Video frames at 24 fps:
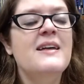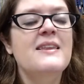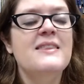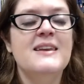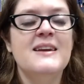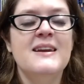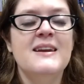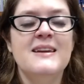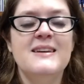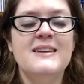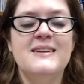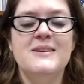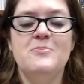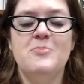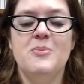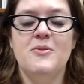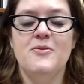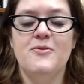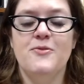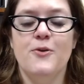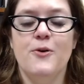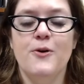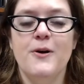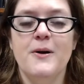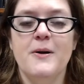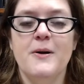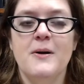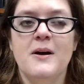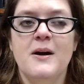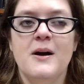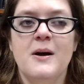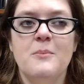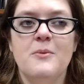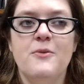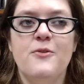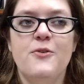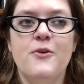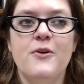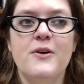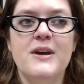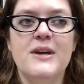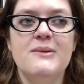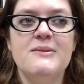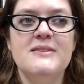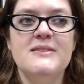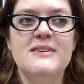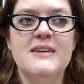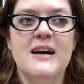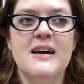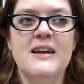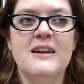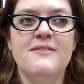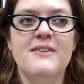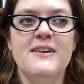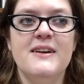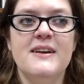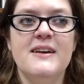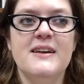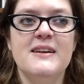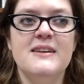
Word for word: than I did before. Before he was kind of like